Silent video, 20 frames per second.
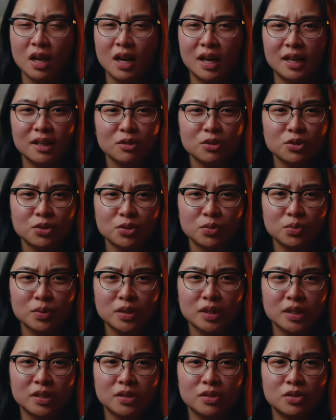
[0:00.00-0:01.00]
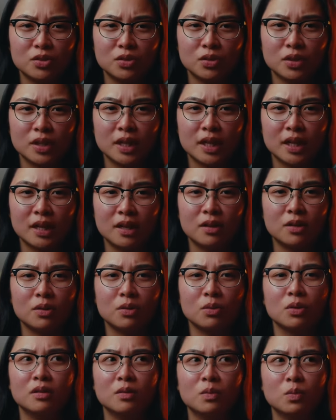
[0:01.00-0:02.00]
I also really enjoy
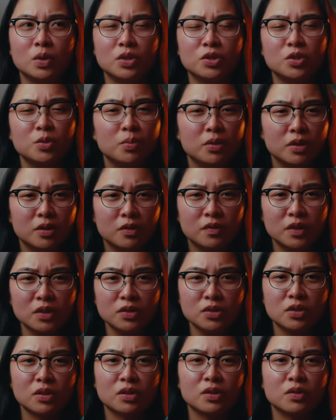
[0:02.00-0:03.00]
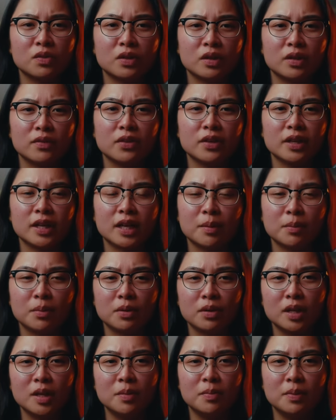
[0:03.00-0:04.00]
how once you put a filter on the front of your
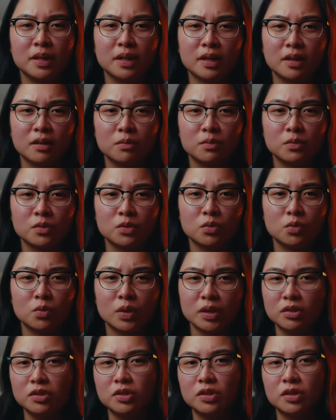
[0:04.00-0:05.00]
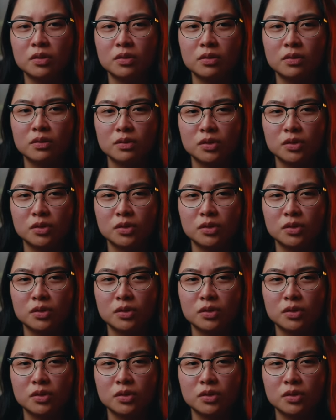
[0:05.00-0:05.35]
camera, it becomes weather sealed.